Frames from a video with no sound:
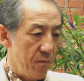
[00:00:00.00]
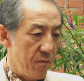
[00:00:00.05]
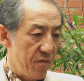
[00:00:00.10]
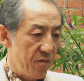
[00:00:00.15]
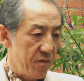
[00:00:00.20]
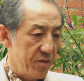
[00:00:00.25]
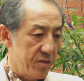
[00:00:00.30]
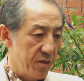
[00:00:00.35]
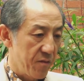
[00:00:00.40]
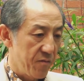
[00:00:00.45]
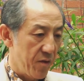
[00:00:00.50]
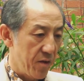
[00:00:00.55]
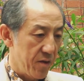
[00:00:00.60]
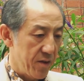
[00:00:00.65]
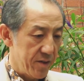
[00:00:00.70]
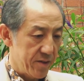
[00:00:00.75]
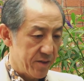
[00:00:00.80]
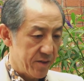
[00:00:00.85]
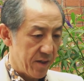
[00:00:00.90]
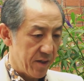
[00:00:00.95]
First of all,
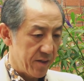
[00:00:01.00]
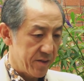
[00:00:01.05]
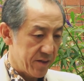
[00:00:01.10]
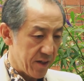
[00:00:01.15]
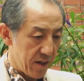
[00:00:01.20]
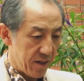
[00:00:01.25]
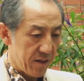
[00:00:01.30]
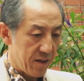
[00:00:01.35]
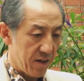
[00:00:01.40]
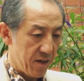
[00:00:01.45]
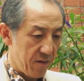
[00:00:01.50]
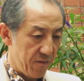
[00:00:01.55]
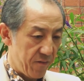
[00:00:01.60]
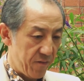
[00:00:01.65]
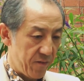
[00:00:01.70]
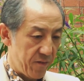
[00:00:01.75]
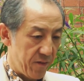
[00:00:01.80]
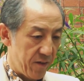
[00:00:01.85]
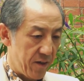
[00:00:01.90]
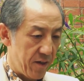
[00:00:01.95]
it's a center
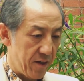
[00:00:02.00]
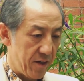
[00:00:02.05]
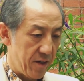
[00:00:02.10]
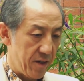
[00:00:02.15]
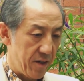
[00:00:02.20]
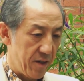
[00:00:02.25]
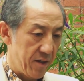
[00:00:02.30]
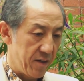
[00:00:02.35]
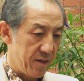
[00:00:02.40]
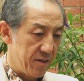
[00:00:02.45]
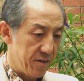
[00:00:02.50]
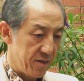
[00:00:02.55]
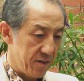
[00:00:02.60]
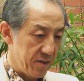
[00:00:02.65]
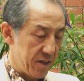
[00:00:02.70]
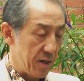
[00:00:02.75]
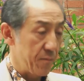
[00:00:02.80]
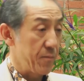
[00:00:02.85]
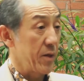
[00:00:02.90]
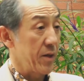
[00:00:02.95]
of
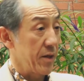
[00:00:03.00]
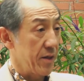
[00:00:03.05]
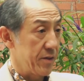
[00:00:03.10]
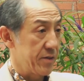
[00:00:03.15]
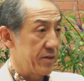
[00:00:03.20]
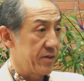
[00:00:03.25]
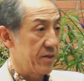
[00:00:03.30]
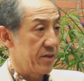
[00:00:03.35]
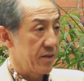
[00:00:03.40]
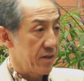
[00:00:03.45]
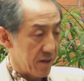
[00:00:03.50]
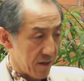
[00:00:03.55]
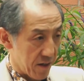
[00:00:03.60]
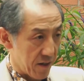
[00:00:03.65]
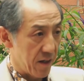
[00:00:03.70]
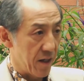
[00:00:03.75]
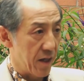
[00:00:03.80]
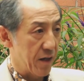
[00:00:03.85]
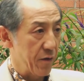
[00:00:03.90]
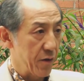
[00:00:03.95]
Japanese
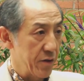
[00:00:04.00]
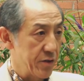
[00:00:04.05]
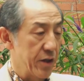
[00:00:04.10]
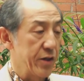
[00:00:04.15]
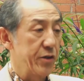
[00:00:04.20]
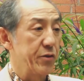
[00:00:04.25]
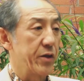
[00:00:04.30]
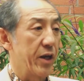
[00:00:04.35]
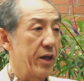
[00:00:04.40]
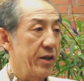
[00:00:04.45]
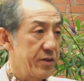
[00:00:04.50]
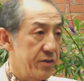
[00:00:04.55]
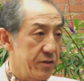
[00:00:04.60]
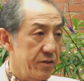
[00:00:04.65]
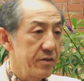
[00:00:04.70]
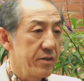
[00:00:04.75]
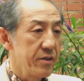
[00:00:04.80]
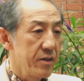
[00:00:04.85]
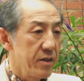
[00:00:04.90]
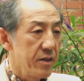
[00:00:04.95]
language
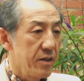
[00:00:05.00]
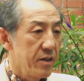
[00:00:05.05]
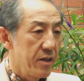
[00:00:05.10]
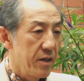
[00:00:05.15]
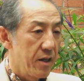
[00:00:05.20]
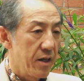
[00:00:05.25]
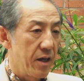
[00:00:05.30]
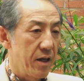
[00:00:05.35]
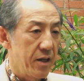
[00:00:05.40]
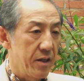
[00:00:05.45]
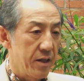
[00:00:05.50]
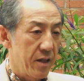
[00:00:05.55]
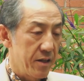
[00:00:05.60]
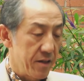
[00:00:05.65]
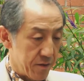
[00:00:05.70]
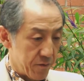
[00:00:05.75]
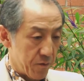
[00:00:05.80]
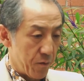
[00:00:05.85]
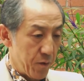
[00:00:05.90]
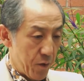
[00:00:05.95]
education, and
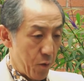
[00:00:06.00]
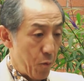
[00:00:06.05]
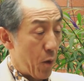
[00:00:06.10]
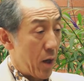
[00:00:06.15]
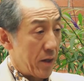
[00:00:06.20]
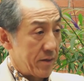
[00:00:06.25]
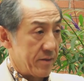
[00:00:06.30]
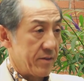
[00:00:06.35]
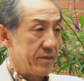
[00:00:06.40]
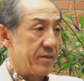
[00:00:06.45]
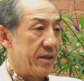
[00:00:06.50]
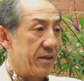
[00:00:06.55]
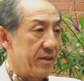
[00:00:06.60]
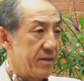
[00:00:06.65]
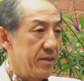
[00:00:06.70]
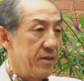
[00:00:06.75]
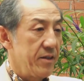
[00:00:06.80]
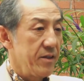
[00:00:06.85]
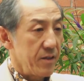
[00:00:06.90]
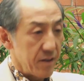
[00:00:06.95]
there's only one
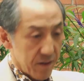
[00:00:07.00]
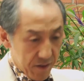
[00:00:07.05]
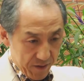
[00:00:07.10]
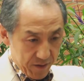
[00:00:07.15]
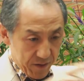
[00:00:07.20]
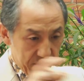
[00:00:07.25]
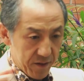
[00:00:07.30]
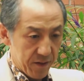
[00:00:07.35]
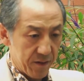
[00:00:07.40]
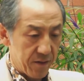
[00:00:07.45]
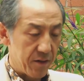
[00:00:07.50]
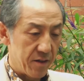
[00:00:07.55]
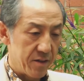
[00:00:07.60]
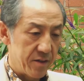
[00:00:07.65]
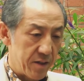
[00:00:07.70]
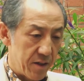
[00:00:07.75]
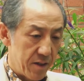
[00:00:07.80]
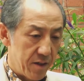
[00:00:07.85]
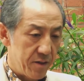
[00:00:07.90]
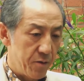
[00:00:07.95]
center.
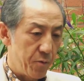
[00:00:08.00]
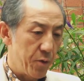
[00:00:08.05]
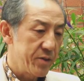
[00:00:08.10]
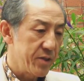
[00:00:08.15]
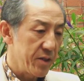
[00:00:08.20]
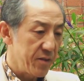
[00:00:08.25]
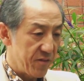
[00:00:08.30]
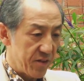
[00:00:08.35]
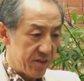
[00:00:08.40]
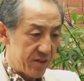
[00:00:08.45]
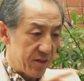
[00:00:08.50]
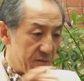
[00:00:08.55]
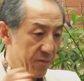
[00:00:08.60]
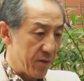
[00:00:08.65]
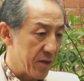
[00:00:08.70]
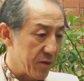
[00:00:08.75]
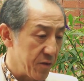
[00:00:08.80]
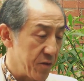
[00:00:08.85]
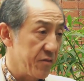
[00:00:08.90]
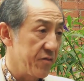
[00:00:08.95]
The Waseda University is a
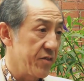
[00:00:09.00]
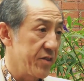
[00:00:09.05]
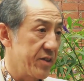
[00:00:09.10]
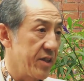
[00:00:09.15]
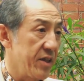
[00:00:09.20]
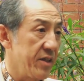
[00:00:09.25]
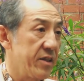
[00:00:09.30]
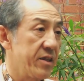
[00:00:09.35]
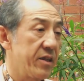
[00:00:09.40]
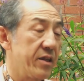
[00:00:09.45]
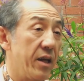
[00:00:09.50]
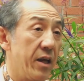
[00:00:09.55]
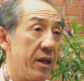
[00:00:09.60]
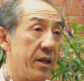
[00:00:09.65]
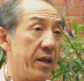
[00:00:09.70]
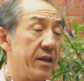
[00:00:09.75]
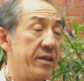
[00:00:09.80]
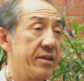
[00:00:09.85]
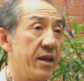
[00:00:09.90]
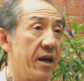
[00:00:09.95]
big university,
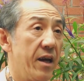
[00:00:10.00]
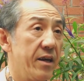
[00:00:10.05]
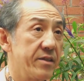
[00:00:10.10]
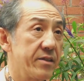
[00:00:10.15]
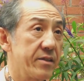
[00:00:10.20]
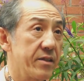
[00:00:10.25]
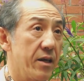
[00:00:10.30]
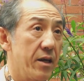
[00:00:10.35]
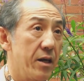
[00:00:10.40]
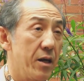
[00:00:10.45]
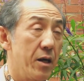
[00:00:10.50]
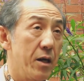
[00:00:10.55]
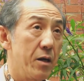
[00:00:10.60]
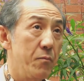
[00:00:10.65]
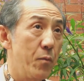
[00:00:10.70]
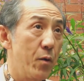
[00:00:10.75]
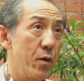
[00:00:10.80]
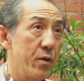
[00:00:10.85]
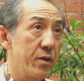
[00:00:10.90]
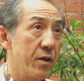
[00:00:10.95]
and it has
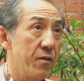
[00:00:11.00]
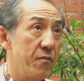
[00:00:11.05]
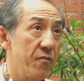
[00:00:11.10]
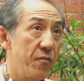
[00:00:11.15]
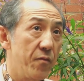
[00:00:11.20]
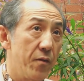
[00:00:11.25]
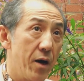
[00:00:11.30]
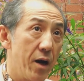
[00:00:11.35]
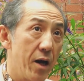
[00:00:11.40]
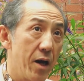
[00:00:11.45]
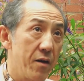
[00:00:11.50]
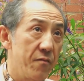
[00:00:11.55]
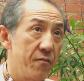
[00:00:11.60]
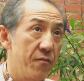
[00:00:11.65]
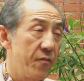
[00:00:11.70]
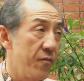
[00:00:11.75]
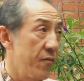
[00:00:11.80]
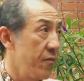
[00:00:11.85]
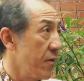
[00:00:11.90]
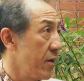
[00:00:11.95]
more than
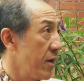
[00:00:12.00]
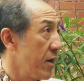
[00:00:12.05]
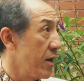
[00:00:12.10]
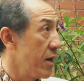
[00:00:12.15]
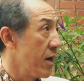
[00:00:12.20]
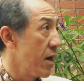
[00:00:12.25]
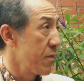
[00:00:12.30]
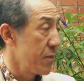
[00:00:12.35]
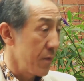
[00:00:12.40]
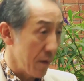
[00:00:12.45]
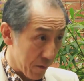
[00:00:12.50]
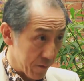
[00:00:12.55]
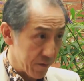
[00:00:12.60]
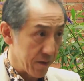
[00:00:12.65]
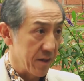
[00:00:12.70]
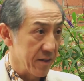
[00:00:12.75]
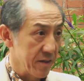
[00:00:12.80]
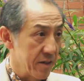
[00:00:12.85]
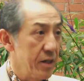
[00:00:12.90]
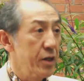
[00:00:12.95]

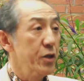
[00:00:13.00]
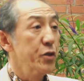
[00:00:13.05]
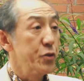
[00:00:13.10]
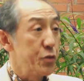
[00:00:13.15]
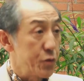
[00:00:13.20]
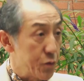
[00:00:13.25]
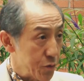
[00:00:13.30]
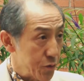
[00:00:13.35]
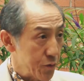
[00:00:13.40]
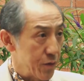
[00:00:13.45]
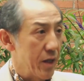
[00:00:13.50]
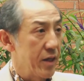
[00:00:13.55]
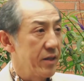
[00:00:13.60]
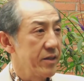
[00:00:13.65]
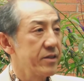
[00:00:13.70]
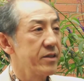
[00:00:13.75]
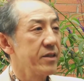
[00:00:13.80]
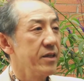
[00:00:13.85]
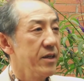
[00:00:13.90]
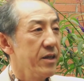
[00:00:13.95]
5,000
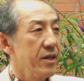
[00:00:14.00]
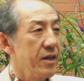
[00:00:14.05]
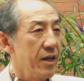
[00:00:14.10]
students.